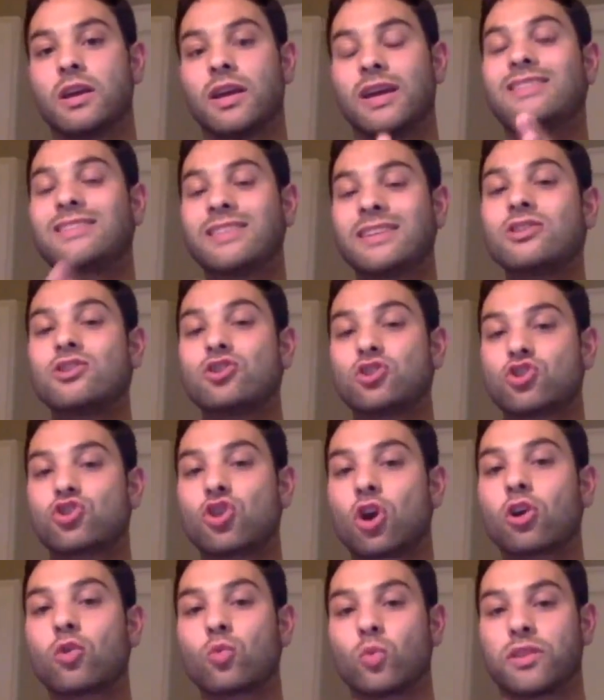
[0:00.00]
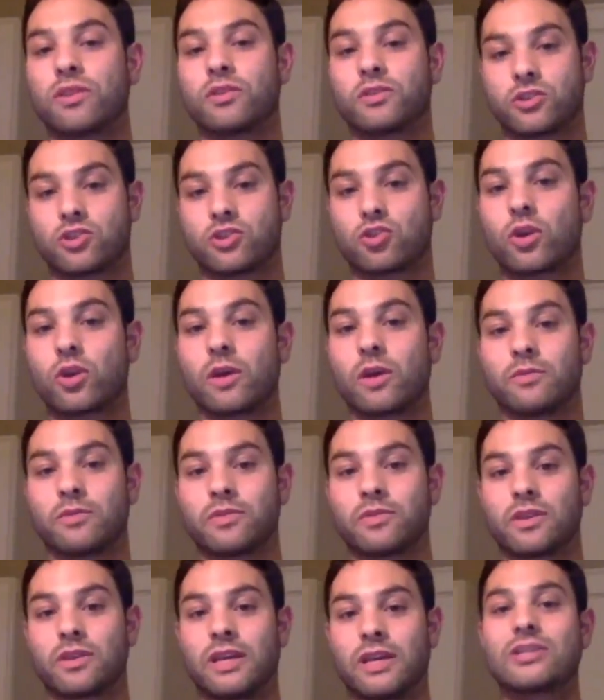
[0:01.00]
It didn't start with a
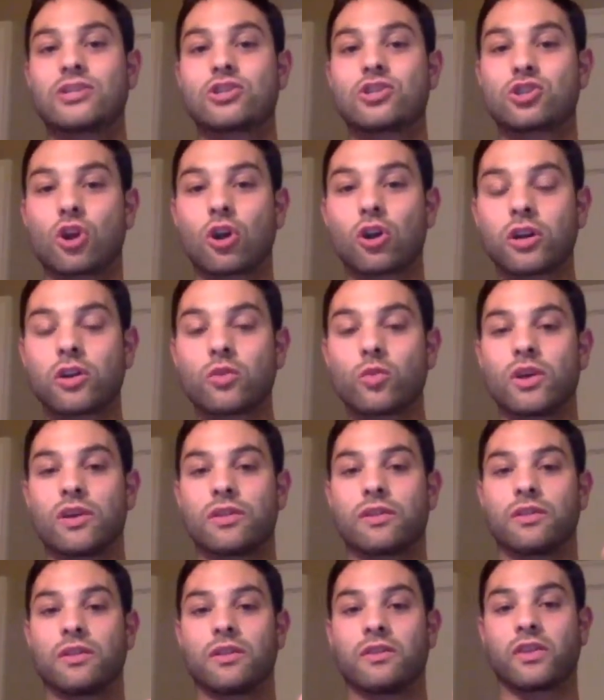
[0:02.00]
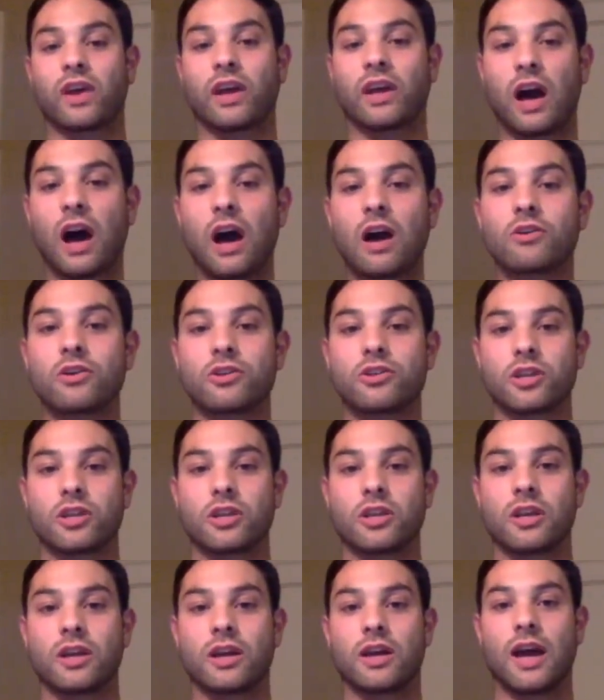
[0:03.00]
script. It started with
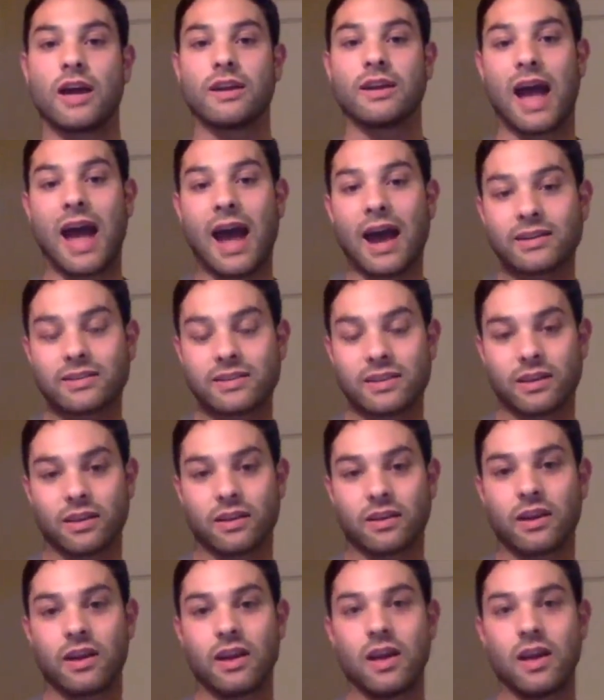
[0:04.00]
psychology and acting